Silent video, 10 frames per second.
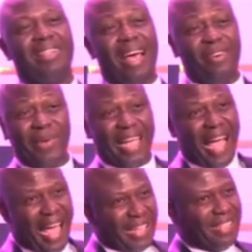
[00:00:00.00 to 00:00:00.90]
than we
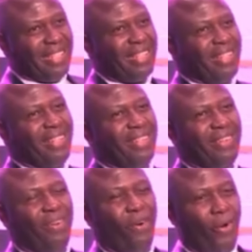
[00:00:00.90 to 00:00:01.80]
ask
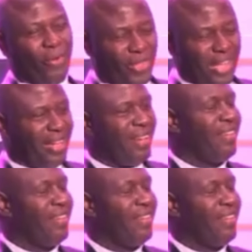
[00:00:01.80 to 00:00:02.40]
or think.